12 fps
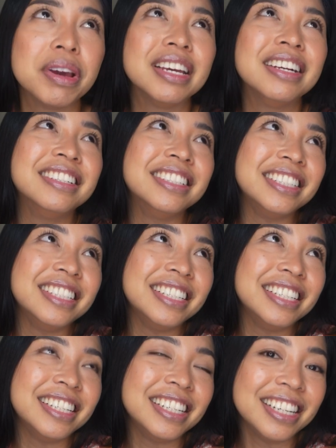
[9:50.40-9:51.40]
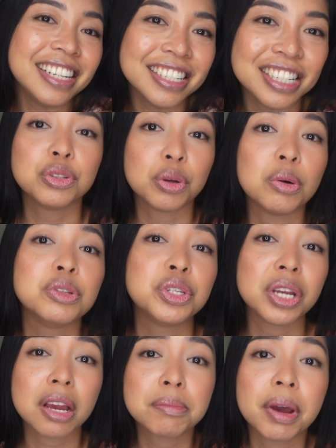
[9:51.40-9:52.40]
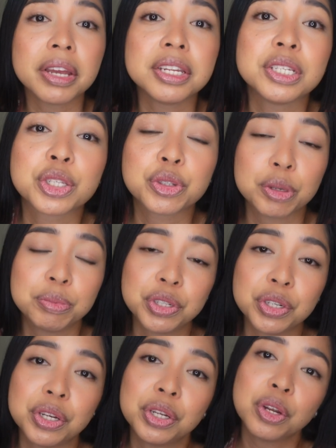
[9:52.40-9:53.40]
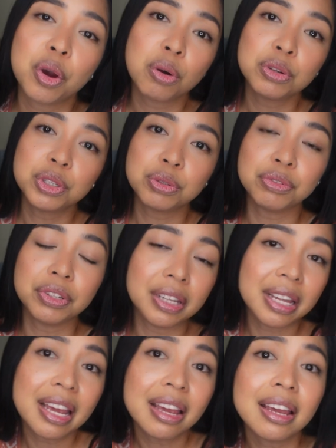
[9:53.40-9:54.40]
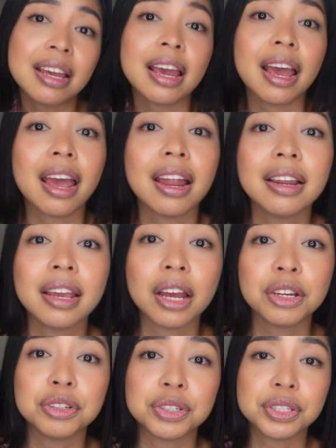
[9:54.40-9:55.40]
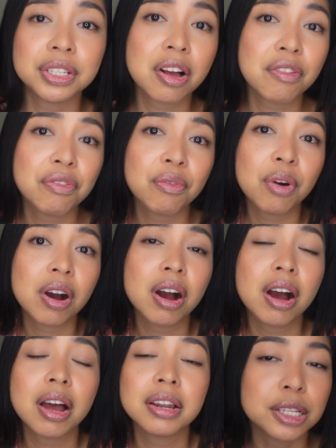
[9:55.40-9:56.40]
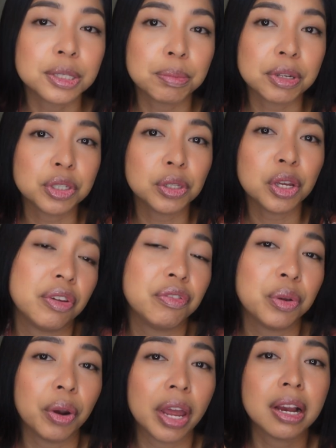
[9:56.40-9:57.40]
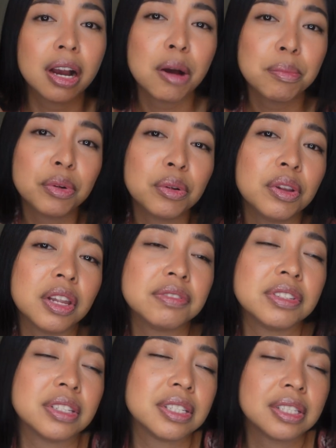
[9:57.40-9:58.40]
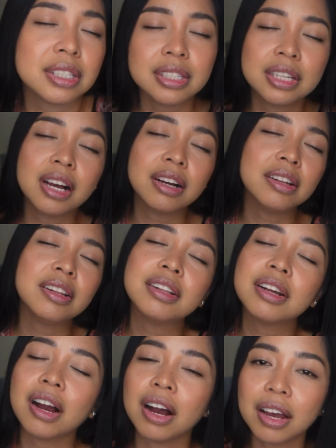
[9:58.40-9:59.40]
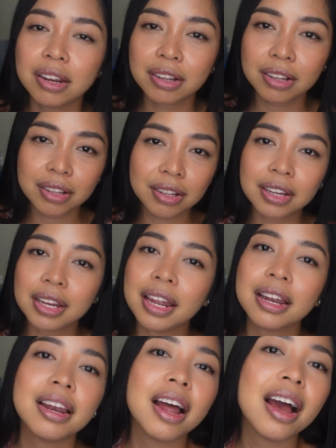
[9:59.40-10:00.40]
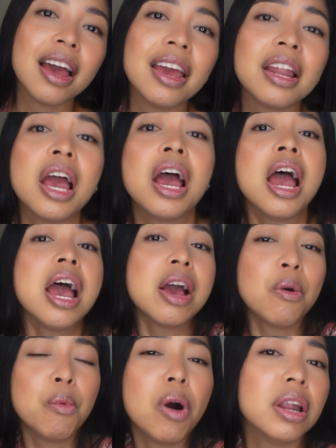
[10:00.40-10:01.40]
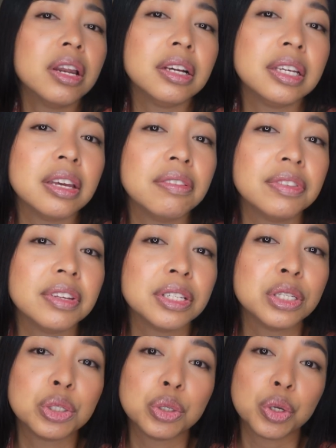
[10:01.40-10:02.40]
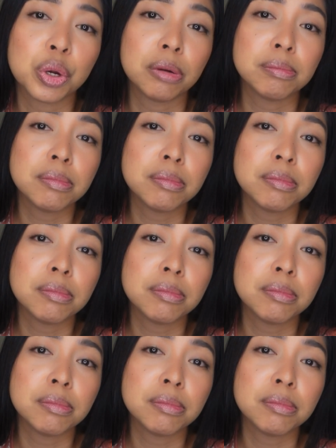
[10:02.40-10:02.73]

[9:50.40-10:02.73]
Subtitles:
my gosh! So check my description, go to the link, and get yourself one. Especially if you're a couple who loves to snuggle, cuddle at night. Wanna give this to your